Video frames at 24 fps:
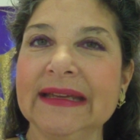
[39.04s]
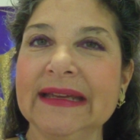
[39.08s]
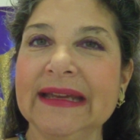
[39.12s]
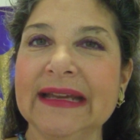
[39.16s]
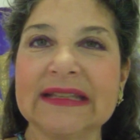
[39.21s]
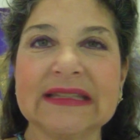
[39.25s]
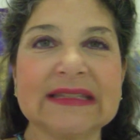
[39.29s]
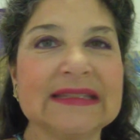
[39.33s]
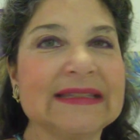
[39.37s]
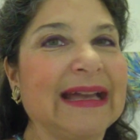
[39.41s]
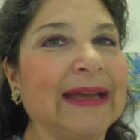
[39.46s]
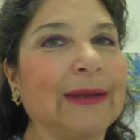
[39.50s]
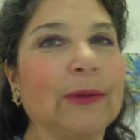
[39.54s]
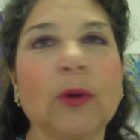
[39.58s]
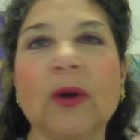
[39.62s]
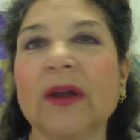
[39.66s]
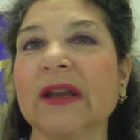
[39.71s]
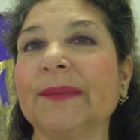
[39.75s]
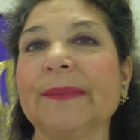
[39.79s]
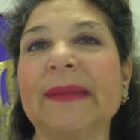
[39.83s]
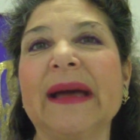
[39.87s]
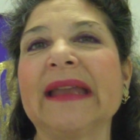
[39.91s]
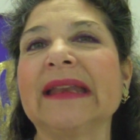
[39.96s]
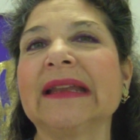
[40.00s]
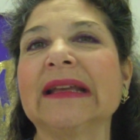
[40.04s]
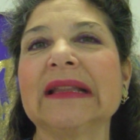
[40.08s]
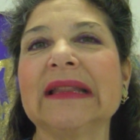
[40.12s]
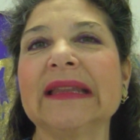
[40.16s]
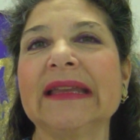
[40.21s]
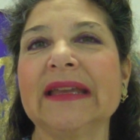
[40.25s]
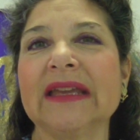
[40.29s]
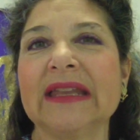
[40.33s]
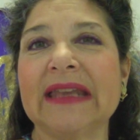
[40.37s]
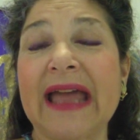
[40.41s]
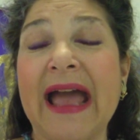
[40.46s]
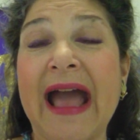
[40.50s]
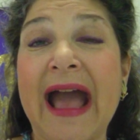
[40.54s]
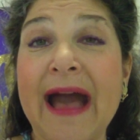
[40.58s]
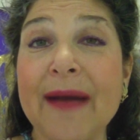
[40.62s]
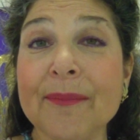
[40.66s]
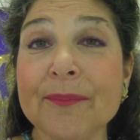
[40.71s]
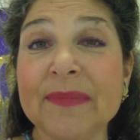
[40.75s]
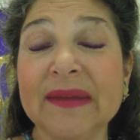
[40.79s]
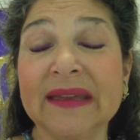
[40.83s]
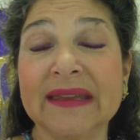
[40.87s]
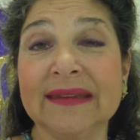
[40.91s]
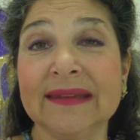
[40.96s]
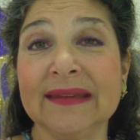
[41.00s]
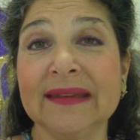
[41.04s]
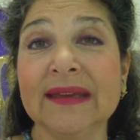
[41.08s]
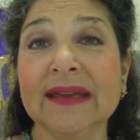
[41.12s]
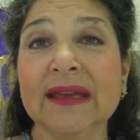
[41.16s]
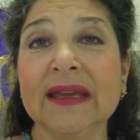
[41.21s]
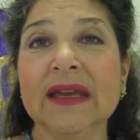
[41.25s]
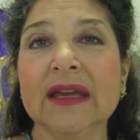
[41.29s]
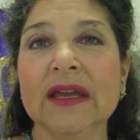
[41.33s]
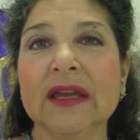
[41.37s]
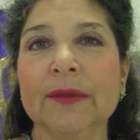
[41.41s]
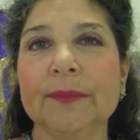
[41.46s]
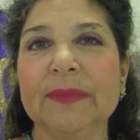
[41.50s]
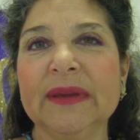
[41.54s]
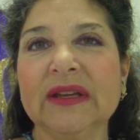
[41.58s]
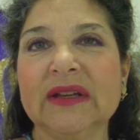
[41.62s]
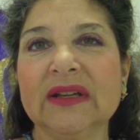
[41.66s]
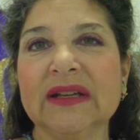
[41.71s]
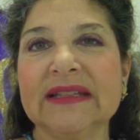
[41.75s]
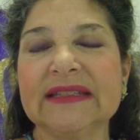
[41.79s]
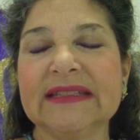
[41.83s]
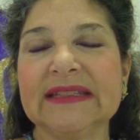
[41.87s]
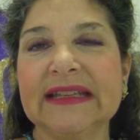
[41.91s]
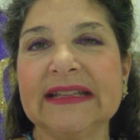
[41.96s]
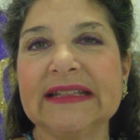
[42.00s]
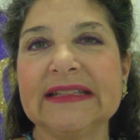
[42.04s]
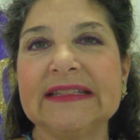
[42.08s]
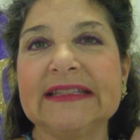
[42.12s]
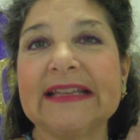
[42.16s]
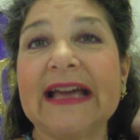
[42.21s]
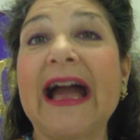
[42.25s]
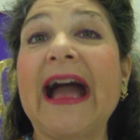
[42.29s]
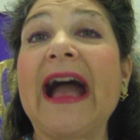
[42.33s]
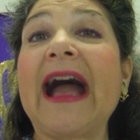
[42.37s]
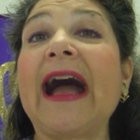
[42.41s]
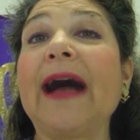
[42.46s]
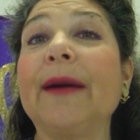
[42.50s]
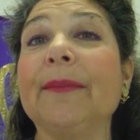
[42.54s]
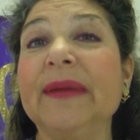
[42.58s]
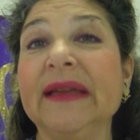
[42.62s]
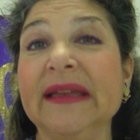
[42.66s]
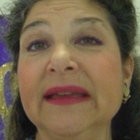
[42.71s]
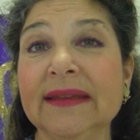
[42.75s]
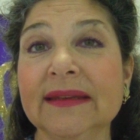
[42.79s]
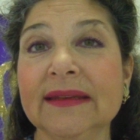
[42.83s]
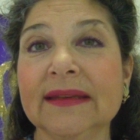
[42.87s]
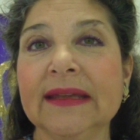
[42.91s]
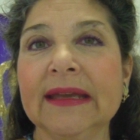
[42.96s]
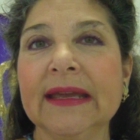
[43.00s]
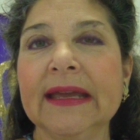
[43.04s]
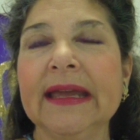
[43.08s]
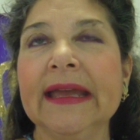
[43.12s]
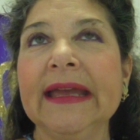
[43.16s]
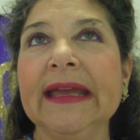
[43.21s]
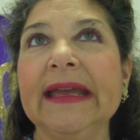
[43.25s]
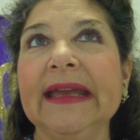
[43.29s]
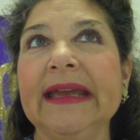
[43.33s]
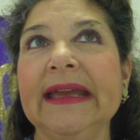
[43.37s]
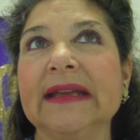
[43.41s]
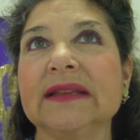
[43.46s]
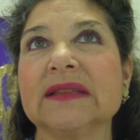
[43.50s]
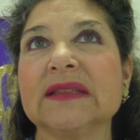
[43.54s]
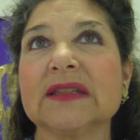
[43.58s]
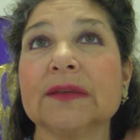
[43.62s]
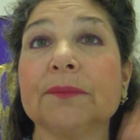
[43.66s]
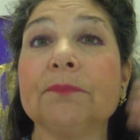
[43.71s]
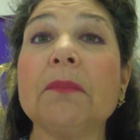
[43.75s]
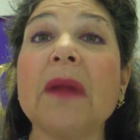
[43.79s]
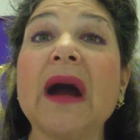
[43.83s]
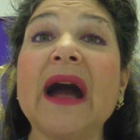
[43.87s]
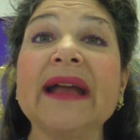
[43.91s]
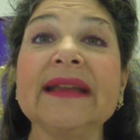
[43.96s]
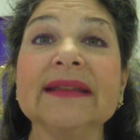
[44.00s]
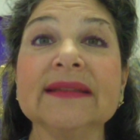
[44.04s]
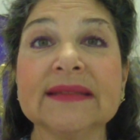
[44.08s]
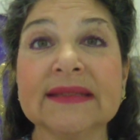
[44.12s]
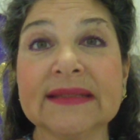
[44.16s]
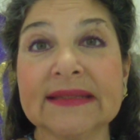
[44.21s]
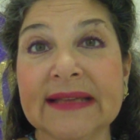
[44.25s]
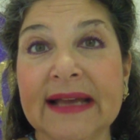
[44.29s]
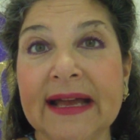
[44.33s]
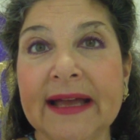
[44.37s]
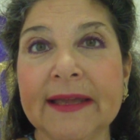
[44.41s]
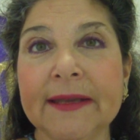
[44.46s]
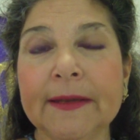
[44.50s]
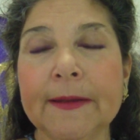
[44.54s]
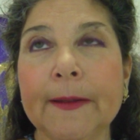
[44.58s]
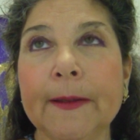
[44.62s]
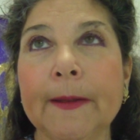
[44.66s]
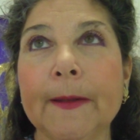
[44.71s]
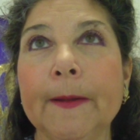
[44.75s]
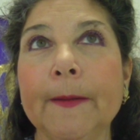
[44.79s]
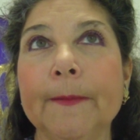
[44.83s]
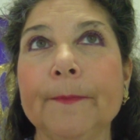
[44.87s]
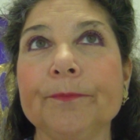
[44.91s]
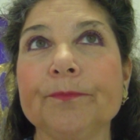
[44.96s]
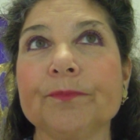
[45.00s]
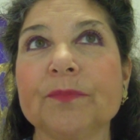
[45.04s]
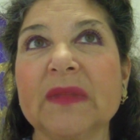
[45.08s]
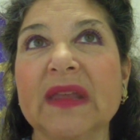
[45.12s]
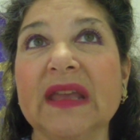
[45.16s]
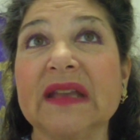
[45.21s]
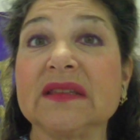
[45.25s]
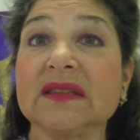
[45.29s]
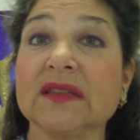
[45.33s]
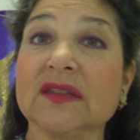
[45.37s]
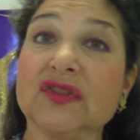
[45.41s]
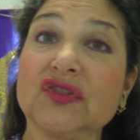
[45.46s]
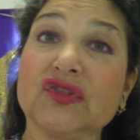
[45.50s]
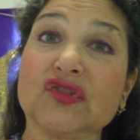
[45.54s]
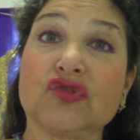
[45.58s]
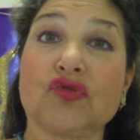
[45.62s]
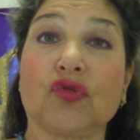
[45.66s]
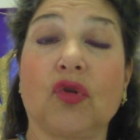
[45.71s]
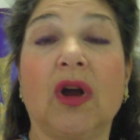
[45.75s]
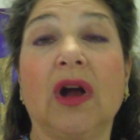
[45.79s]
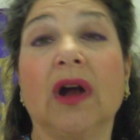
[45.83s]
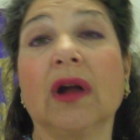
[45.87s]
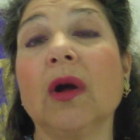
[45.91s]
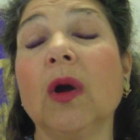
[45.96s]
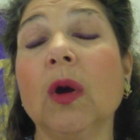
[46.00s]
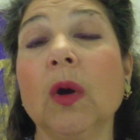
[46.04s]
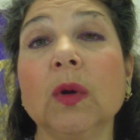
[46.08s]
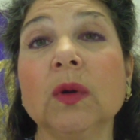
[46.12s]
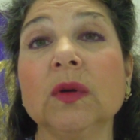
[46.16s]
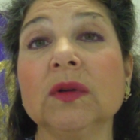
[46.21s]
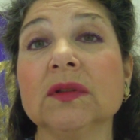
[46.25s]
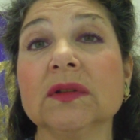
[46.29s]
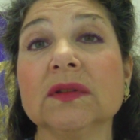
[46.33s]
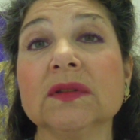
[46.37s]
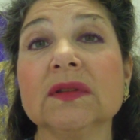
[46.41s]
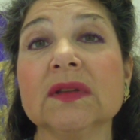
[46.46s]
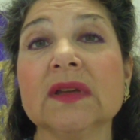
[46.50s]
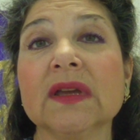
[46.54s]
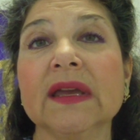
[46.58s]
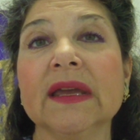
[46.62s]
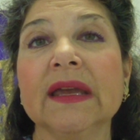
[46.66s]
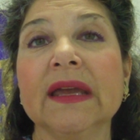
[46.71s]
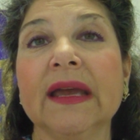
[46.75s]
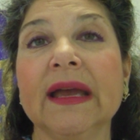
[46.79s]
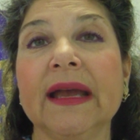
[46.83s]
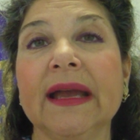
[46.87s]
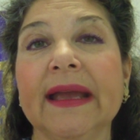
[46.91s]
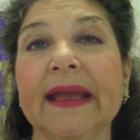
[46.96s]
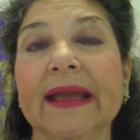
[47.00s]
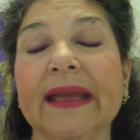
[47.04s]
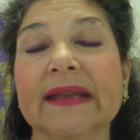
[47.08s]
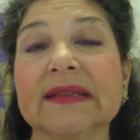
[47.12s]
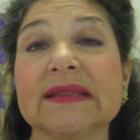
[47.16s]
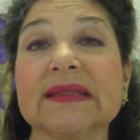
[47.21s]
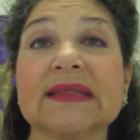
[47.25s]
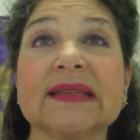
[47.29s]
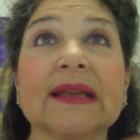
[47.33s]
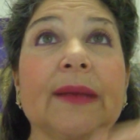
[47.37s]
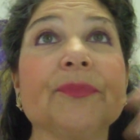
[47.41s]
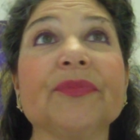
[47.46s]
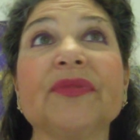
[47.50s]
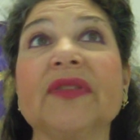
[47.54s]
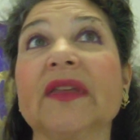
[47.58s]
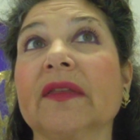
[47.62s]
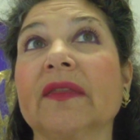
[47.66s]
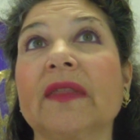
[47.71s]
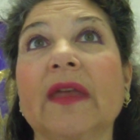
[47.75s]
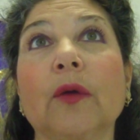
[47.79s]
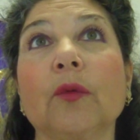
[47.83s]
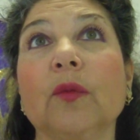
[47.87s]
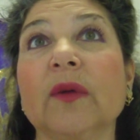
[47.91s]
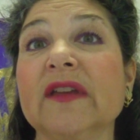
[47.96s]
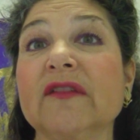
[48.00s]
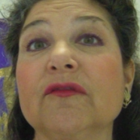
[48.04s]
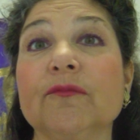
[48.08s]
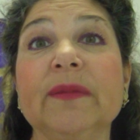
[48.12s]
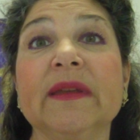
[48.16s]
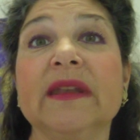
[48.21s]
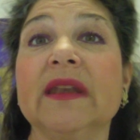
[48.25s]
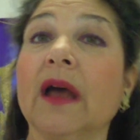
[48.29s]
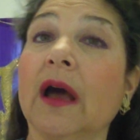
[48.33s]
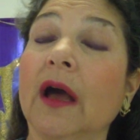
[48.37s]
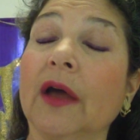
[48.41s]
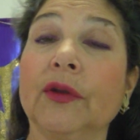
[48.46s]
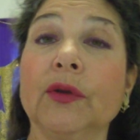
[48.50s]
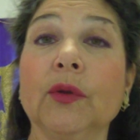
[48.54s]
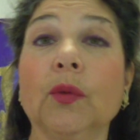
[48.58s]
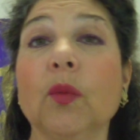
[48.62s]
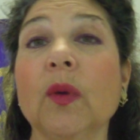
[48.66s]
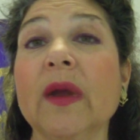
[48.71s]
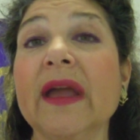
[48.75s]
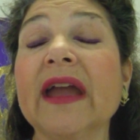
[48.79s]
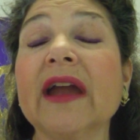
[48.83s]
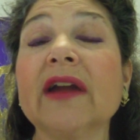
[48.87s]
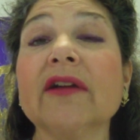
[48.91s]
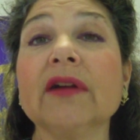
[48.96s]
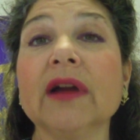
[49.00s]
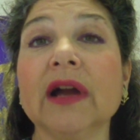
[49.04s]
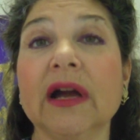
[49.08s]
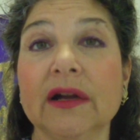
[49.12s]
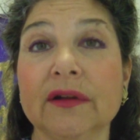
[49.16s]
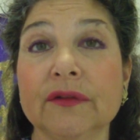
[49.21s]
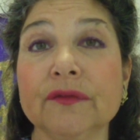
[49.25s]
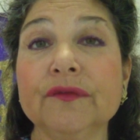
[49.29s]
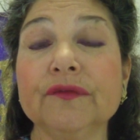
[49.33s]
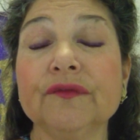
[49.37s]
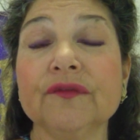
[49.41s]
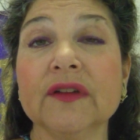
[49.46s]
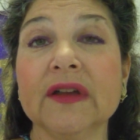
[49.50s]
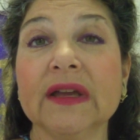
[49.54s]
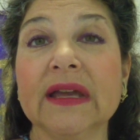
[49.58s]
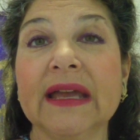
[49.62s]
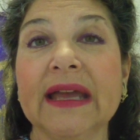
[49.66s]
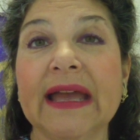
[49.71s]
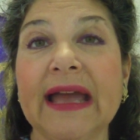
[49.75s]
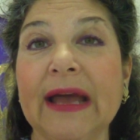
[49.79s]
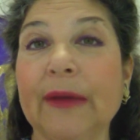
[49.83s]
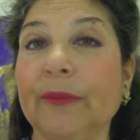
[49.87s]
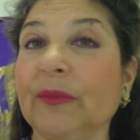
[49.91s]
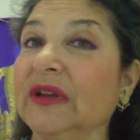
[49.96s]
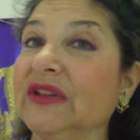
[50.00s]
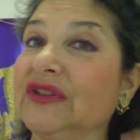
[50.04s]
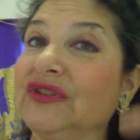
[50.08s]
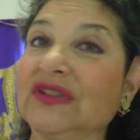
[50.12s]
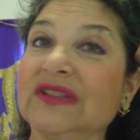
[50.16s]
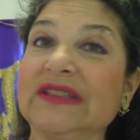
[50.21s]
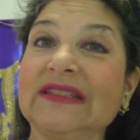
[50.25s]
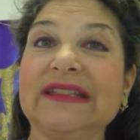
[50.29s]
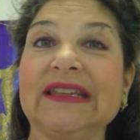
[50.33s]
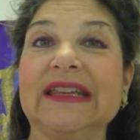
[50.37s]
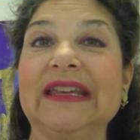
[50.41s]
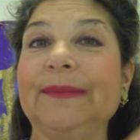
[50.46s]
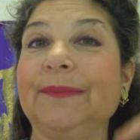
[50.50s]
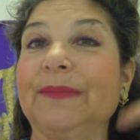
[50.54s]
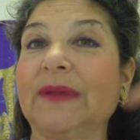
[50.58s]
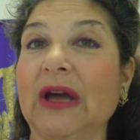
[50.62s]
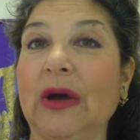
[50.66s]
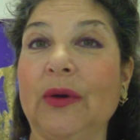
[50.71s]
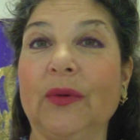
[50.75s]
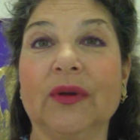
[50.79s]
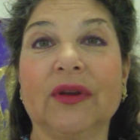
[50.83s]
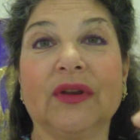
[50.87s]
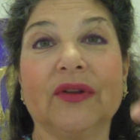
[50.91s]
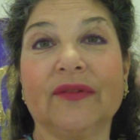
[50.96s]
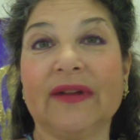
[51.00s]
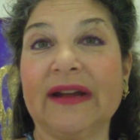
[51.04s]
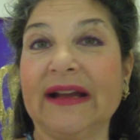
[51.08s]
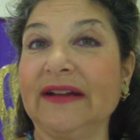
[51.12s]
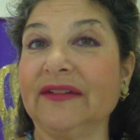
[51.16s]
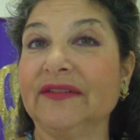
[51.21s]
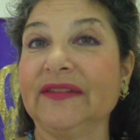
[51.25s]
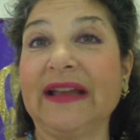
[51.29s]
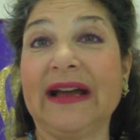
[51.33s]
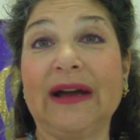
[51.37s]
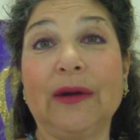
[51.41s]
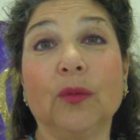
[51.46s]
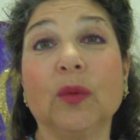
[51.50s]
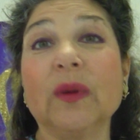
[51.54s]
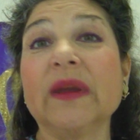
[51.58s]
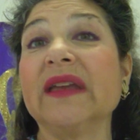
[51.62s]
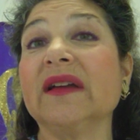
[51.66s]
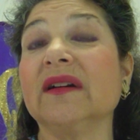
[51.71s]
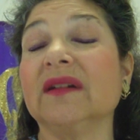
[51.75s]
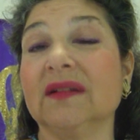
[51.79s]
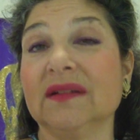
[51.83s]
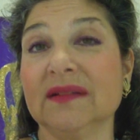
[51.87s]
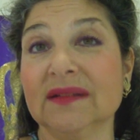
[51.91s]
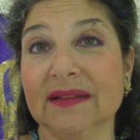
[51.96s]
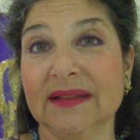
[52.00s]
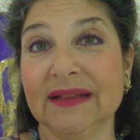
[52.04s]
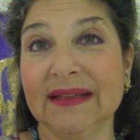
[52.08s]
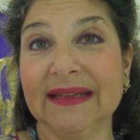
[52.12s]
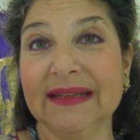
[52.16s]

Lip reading: It's not automatically going to happen, because it's a habit, it's a mindset, it's a stronghold, it's something that we've been unaware of, and we just keep going around that wheel.